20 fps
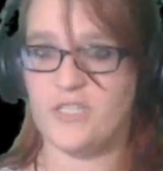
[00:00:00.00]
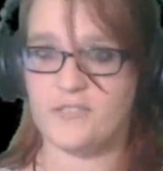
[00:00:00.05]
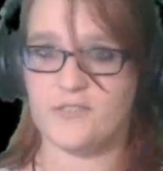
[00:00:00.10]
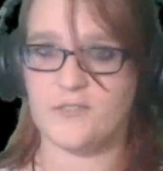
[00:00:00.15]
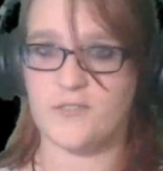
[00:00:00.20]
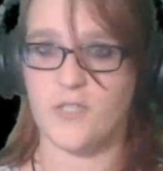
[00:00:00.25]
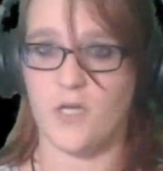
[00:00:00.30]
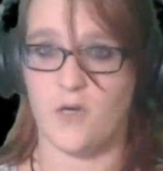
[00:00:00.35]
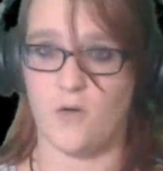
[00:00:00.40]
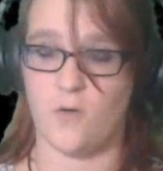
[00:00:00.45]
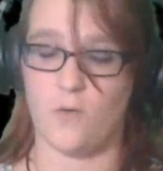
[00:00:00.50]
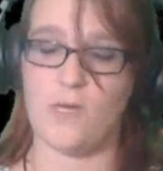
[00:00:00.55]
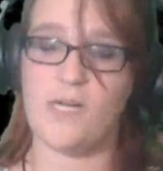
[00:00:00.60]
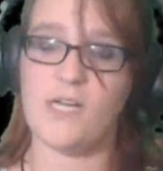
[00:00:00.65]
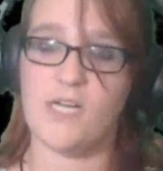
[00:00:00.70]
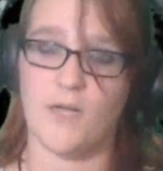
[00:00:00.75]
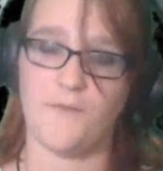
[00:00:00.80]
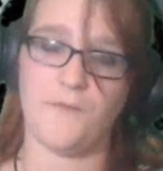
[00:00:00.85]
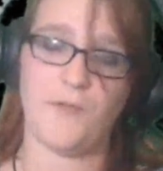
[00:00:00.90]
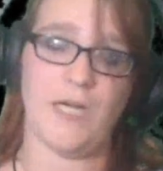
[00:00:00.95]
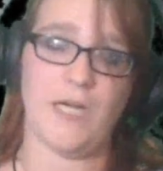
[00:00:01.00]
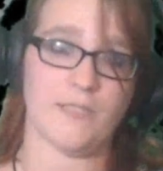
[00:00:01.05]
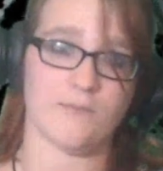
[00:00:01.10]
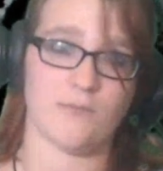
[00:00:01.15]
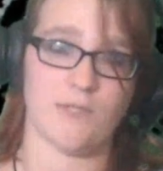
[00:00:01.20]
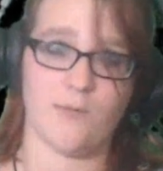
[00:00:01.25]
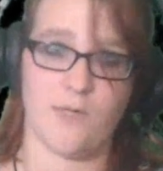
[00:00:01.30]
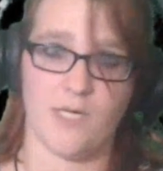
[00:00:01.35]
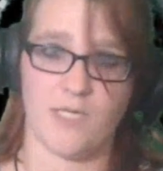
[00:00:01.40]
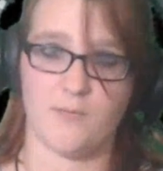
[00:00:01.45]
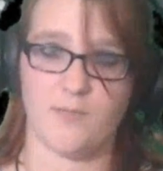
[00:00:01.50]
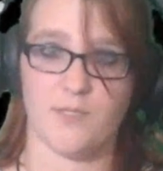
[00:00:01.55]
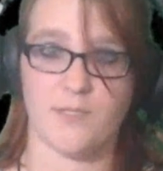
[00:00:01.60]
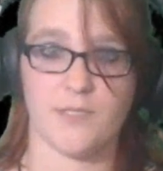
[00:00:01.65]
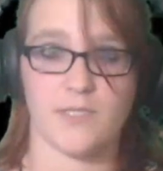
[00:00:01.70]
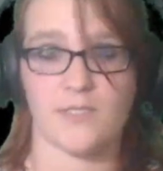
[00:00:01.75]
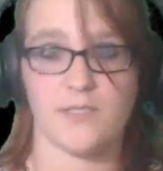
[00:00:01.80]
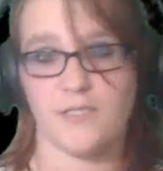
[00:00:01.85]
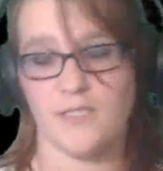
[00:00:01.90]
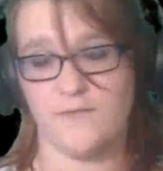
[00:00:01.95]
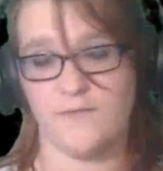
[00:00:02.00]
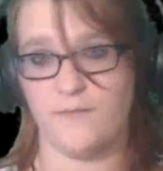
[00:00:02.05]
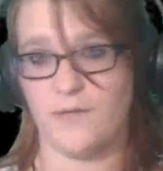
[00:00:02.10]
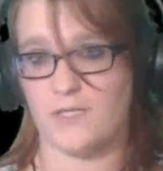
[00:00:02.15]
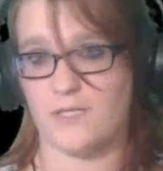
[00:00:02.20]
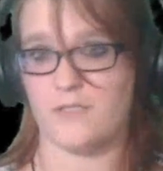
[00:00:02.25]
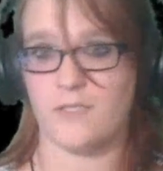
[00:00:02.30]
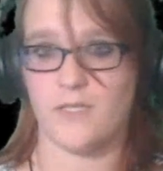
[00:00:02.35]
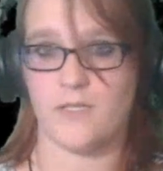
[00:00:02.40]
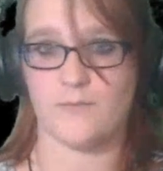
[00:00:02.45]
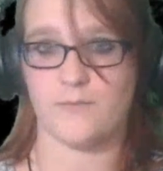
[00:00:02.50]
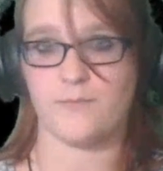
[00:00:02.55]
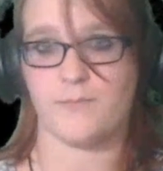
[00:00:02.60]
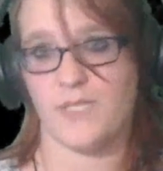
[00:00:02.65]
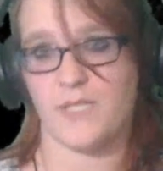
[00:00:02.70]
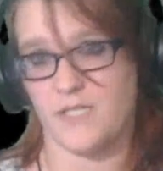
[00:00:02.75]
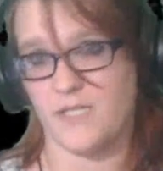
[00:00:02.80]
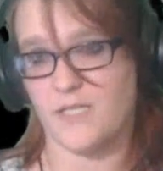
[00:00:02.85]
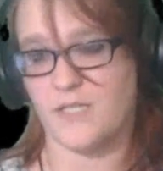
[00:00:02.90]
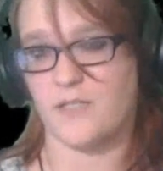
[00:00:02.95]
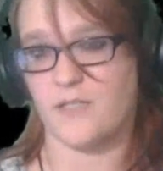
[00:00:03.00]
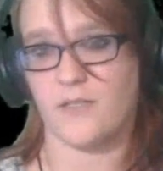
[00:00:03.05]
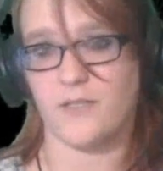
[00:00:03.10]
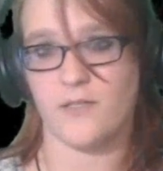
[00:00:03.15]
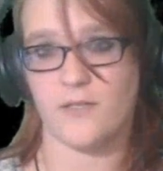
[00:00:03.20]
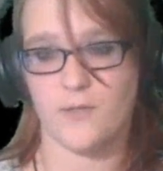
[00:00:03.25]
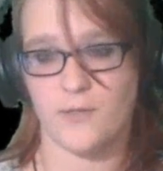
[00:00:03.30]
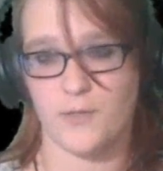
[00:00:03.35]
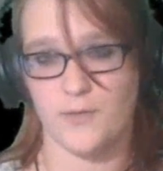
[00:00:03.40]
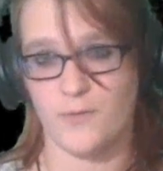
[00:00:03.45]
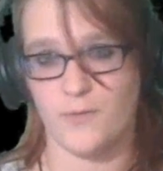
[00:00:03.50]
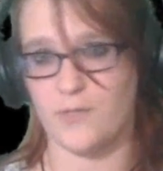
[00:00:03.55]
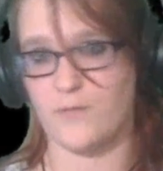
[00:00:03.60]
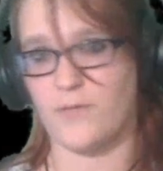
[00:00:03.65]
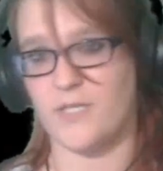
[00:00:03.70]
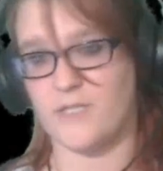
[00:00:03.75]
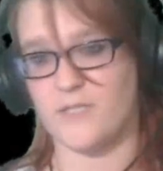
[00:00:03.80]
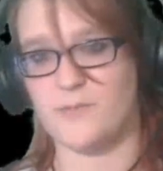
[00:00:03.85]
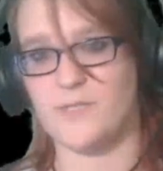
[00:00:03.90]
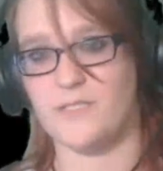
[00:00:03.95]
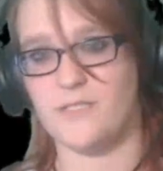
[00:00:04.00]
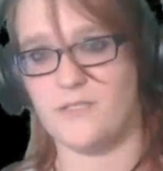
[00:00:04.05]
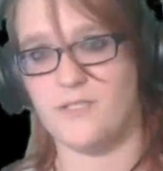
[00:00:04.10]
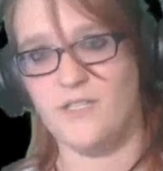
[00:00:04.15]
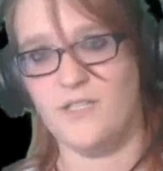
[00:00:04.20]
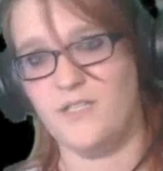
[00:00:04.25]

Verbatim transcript: So, if you guys want to watch me get fucked up by the killer, or you want to watch me